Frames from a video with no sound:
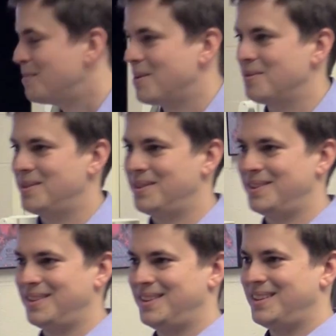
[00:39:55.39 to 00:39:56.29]
about
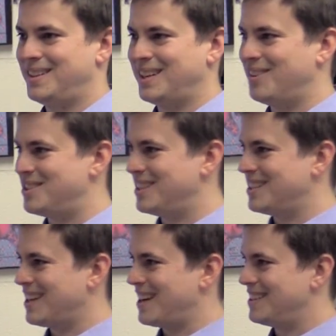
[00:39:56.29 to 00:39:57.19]
intelligent
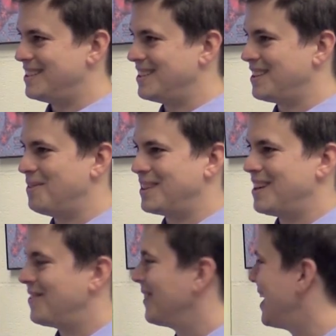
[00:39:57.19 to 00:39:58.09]
design, since I put
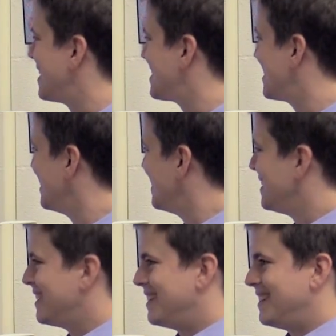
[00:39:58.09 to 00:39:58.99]
that for last.
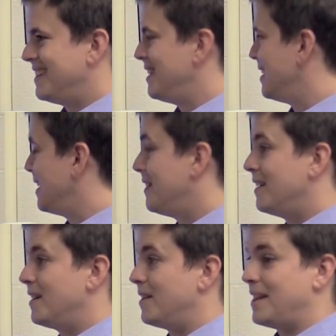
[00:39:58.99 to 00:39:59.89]

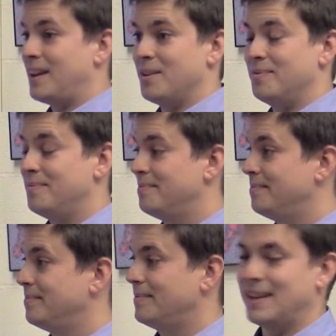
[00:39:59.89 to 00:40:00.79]
Thank you,
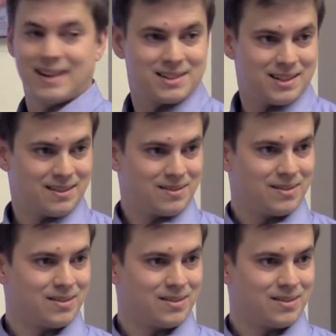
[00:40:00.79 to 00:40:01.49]
and thanks to